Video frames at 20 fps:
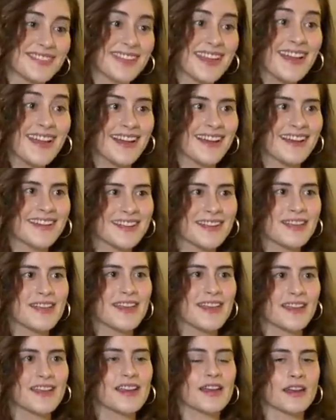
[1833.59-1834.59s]
Yeah.
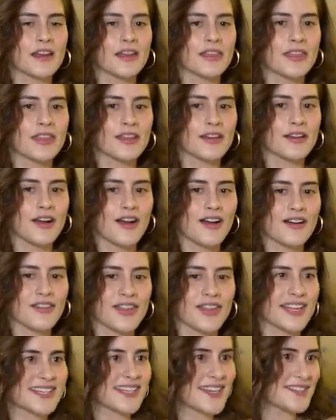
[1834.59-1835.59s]
And I think
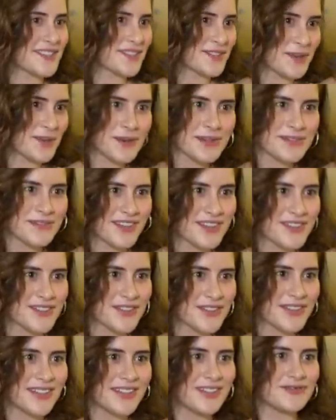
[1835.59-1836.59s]
that takes a toll
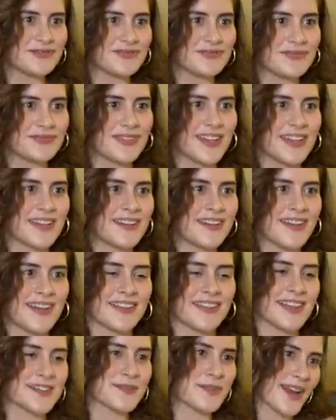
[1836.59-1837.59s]
eventually. And and
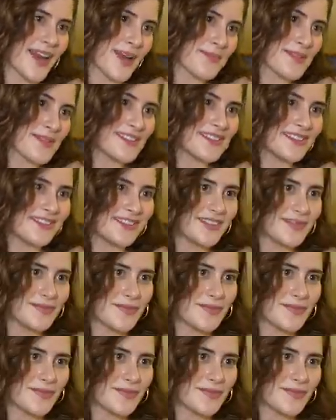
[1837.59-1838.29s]
that's what happened.